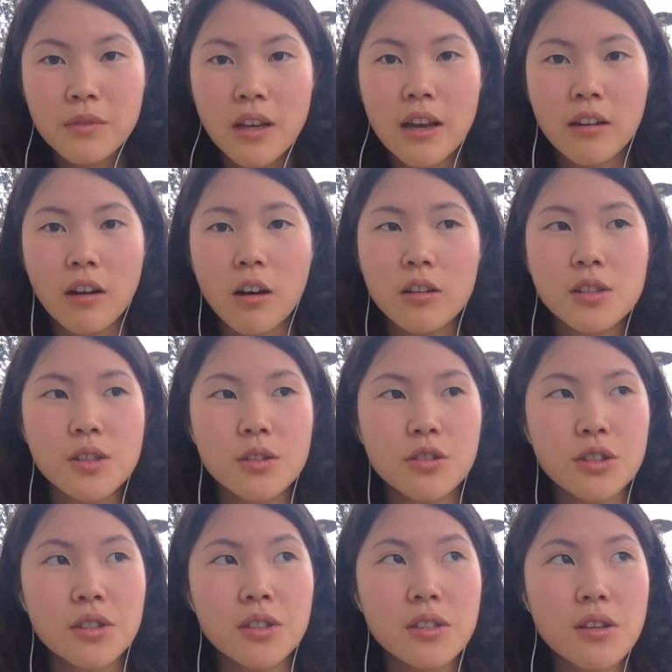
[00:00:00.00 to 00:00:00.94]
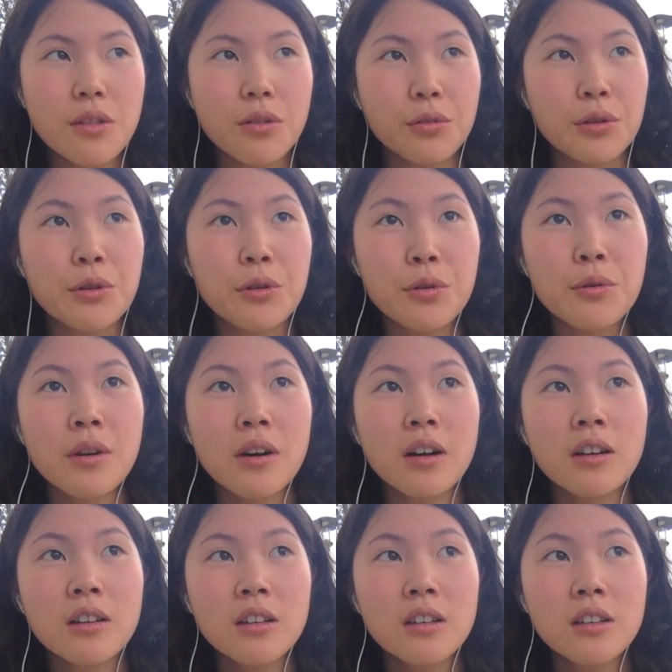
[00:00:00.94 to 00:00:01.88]
And also just through
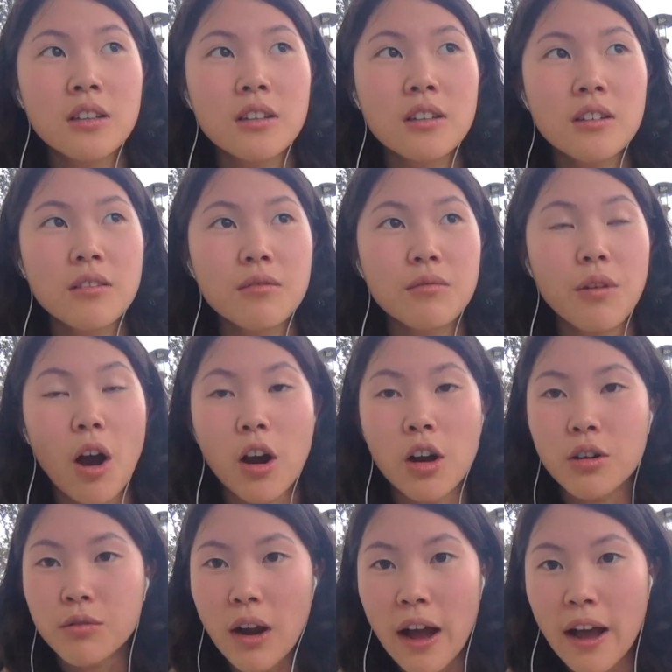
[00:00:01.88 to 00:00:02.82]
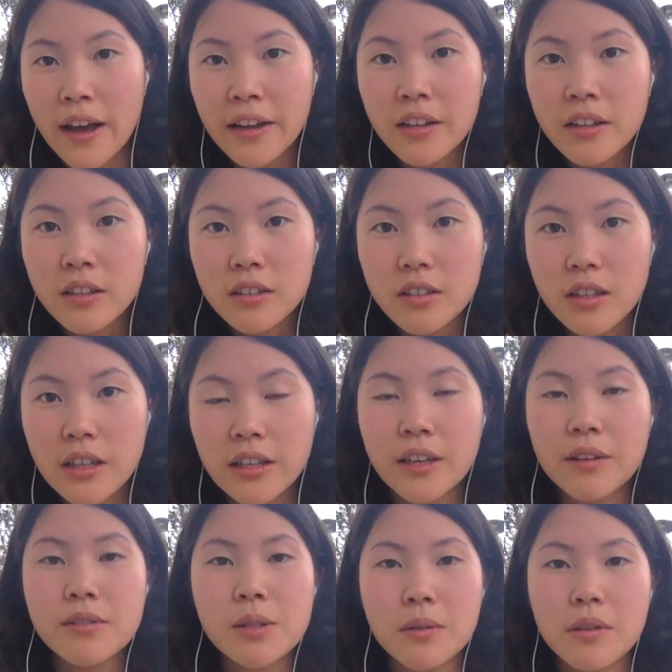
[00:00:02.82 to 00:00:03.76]
our ride, it
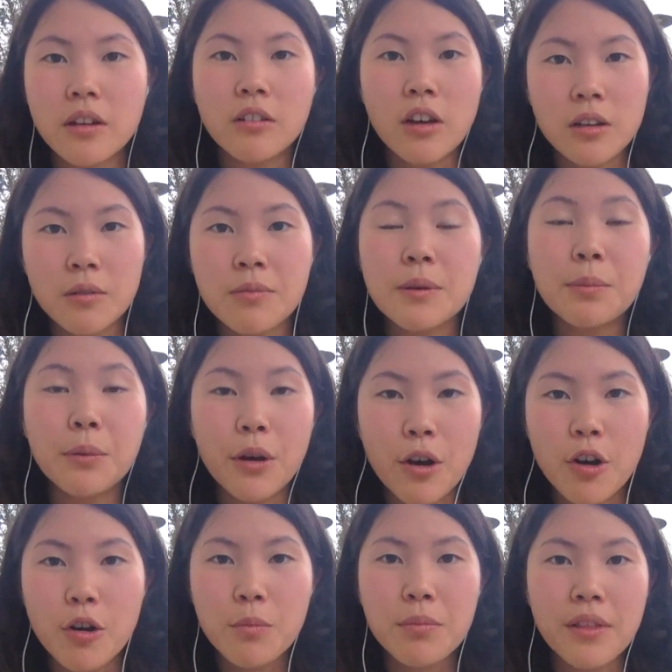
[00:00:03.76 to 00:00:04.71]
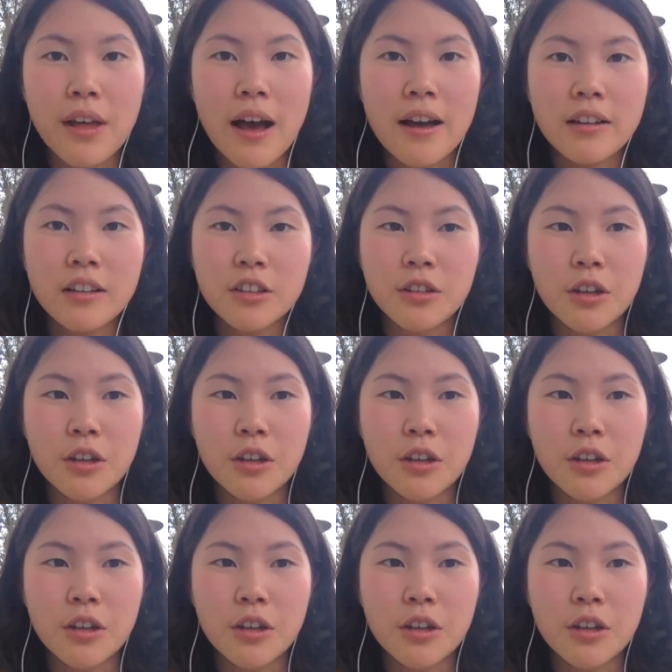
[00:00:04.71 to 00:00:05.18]
gives a lot of people hope that,